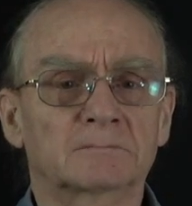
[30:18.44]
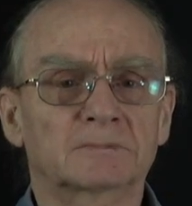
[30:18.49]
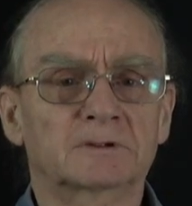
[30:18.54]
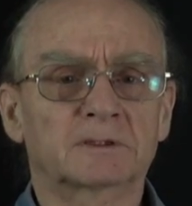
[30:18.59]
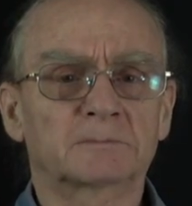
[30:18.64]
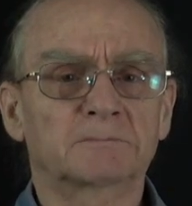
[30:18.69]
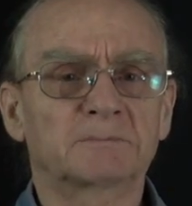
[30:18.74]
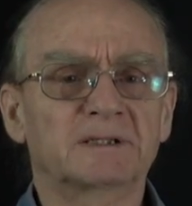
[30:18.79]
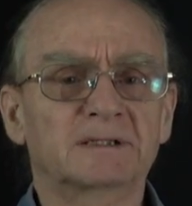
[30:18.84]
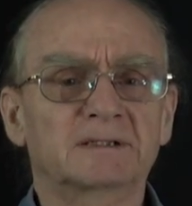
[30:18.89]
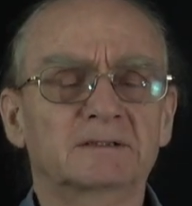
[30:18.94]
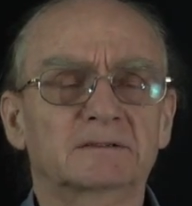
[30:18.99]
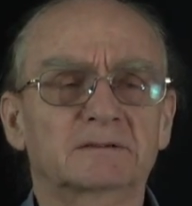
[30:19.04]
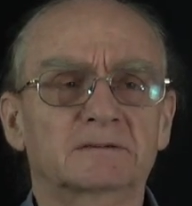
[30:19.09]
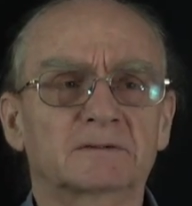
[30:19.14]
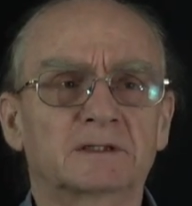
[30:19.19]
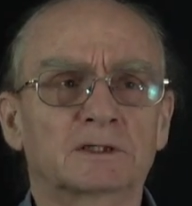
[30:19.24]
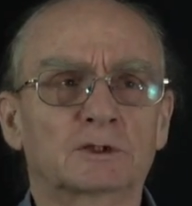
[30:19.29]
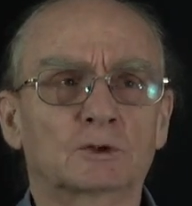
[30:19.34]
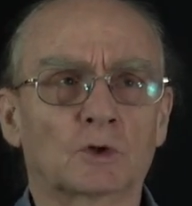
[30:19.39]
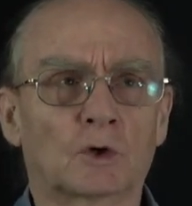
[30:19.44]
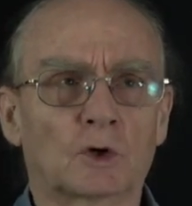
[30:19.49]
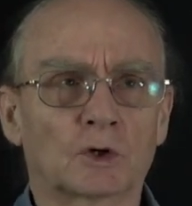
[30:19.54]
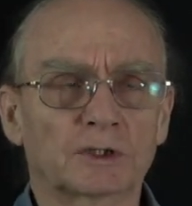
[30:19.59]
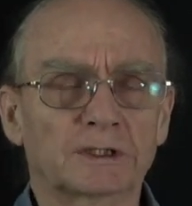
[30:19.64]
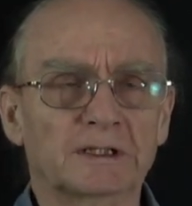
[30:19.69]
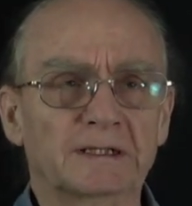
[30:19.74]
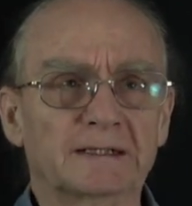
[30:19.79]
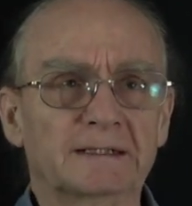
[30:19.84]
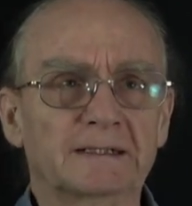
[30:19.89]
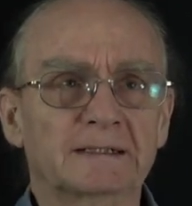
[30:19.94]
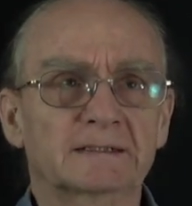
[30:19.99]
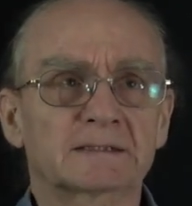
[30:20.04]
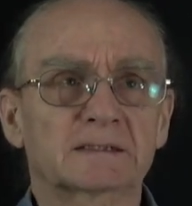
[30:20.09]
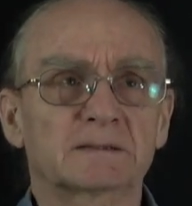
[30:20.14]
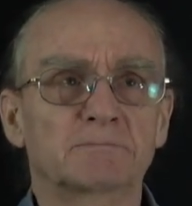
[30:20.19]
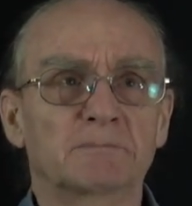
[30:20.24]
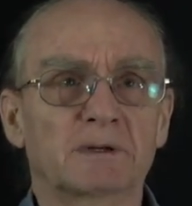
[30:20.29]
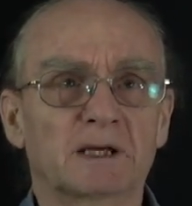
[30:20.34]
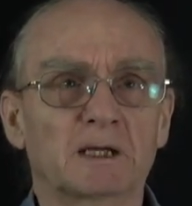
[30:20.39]
That means the
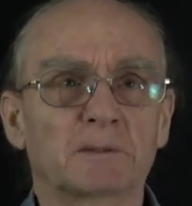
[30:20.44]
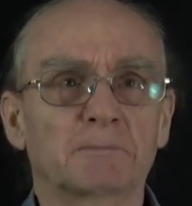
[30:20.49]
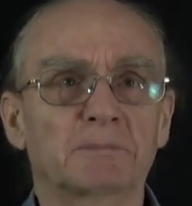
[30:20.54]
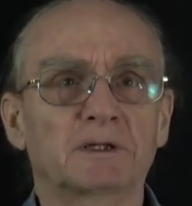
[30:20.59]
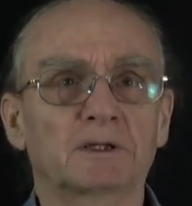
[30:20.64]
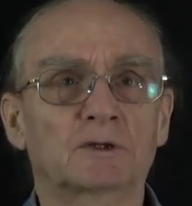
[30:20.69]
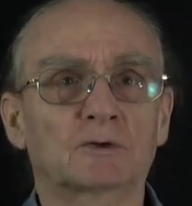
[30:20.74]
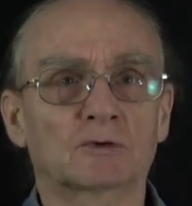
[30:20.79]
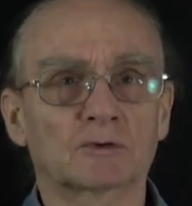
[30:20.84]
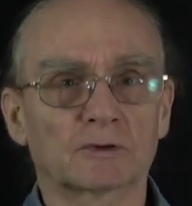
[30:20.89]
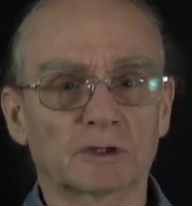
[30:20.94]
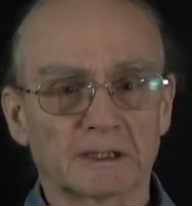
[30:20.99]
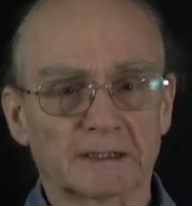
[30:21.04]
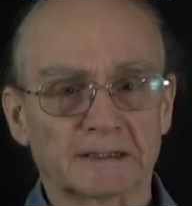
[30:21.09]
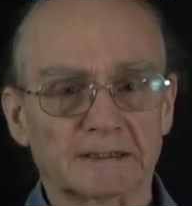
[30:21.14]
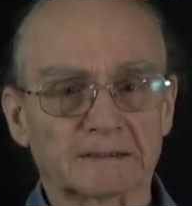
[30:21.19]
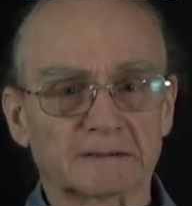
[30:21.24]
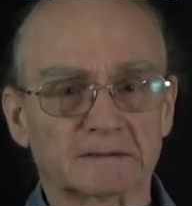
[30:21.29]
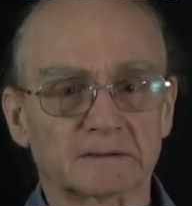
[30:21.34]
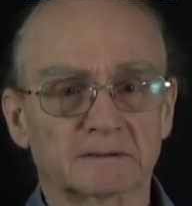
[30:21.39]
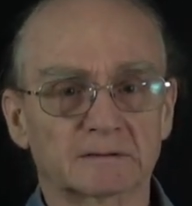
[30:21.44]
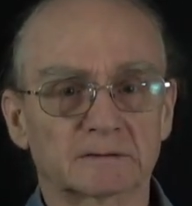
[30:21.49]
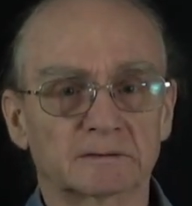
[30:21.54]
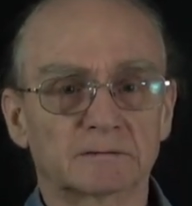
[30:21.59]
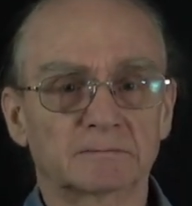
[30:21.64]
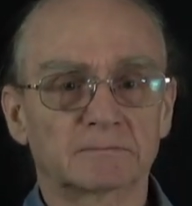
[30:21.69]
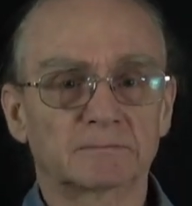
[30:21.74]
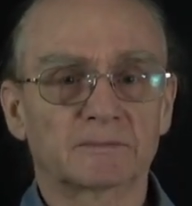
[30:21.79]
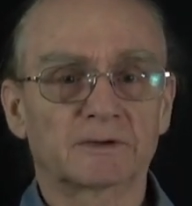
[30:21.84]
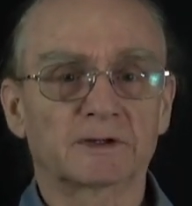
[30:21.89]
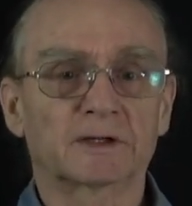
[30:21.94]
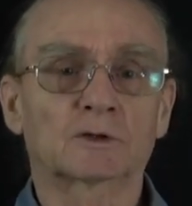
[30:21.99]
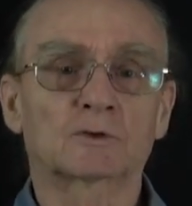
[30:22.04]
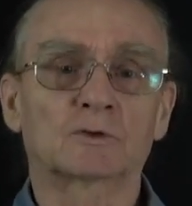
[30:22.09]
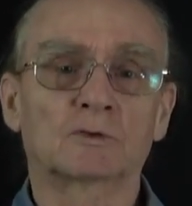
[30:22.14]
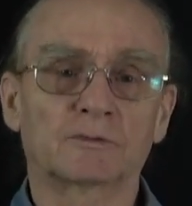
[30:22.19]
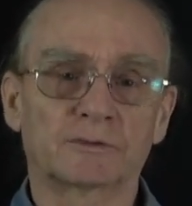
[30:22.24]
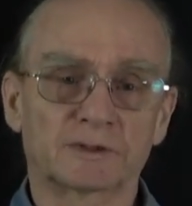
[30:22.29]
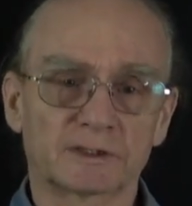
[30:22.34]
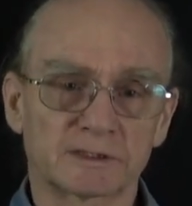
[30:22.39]
coordinates may be correlated. They are
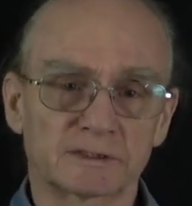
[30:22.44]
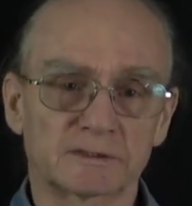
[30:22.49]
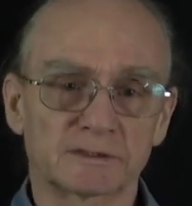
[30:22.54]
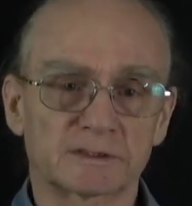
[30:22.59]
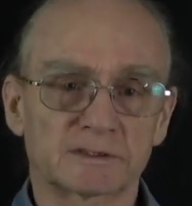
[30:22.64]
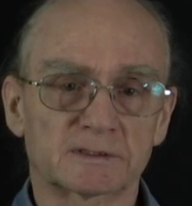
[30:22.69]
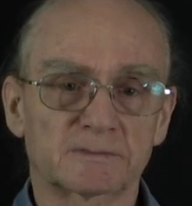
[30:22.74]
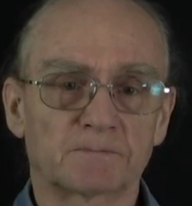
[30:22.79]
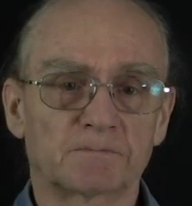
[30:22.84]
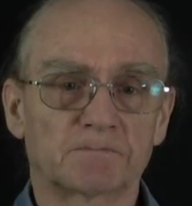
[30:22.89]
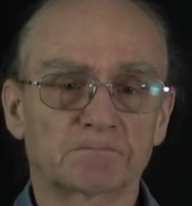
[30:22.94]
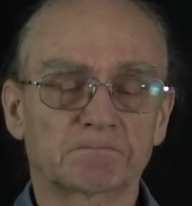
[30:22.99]
covariances.